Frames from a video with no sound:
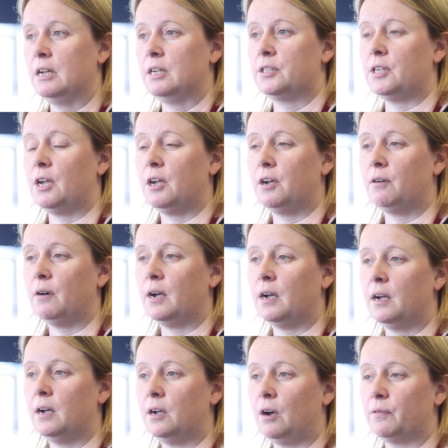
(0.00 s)
So
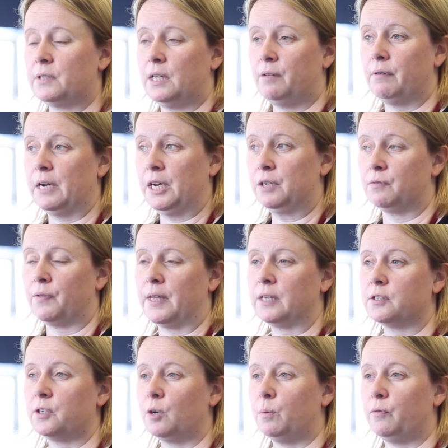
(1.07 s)
obviously the really useful thing
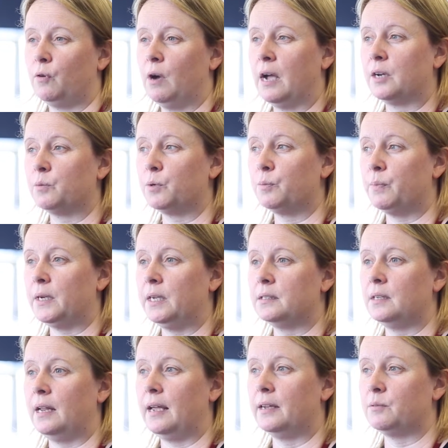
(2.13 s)
to do beforehand would be
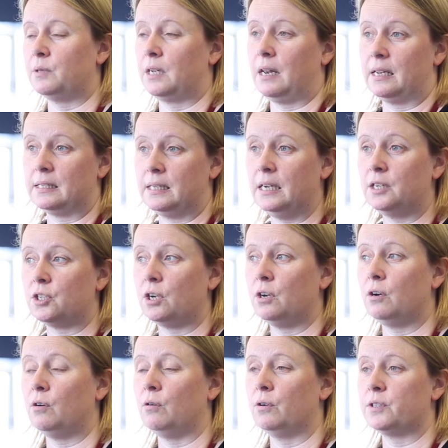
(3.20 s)
to liaise with the class teacher
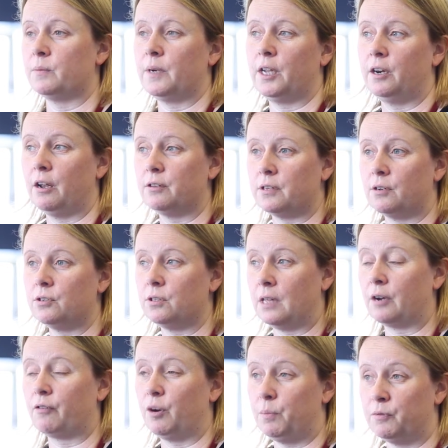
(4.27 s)
or somebody who knows
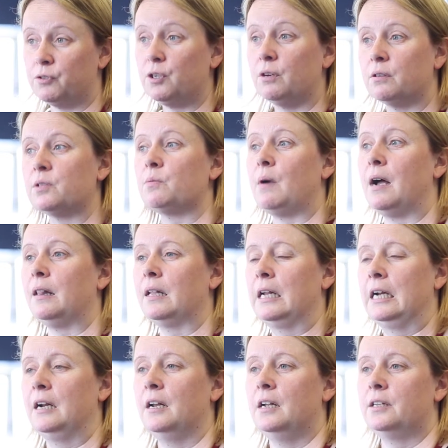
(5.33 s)
that group of students well
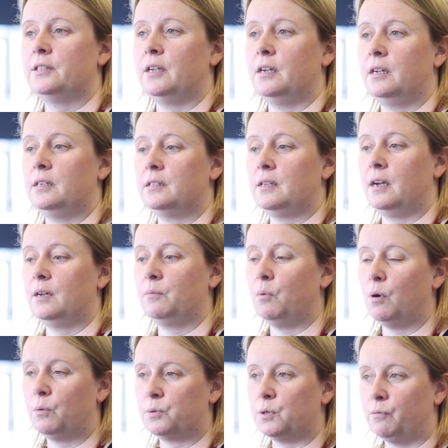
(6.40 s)
to decide
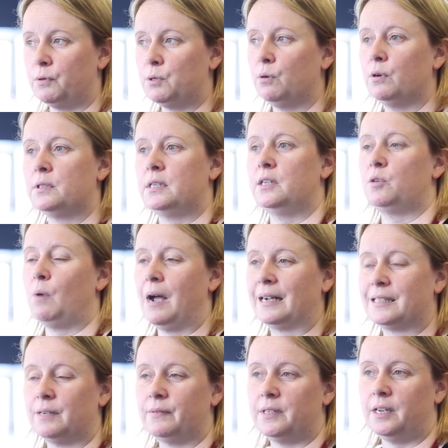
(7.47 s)
what sort of resources or what
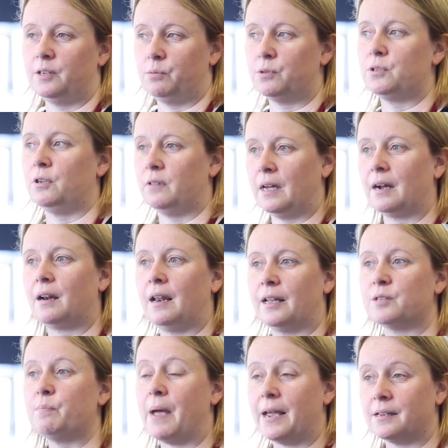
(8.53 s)
activities would suit that
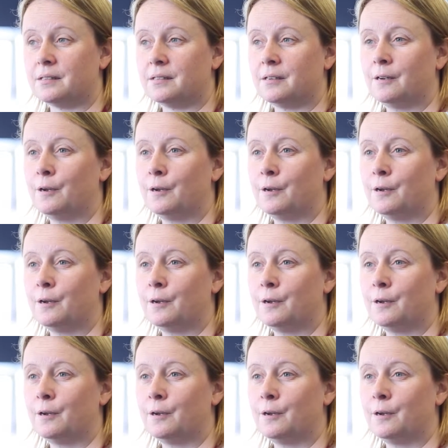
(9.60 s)
class best.